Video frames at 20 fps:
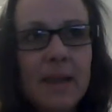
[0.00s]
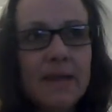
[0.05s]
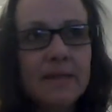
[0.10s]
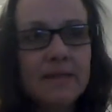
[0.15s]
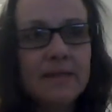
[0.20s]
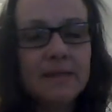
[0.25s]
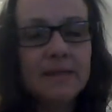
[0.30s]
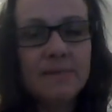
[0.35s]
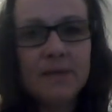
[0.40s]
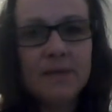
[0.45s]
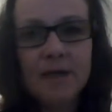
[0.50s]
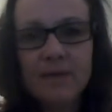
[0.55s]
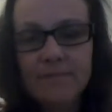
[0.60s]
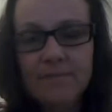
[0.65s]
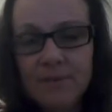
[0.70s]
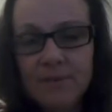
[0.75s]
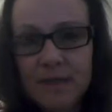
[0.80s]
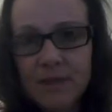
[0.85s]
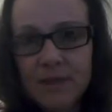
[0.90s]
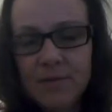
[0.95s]
some time
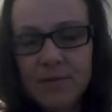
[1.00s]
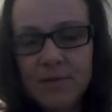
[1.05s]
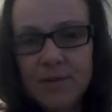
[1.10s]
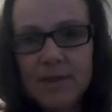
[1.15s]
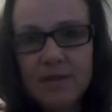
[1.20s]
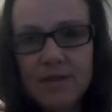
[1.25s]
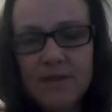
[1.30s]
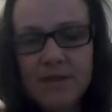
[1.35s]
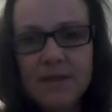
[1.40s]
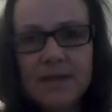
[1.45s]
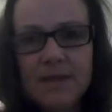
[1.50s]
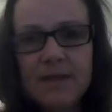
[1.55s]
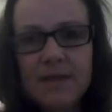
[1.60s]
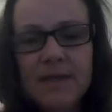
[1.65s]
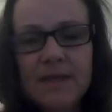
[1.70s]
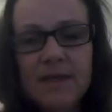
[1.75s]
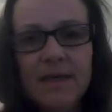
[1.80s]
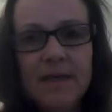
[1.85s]
fluctuations,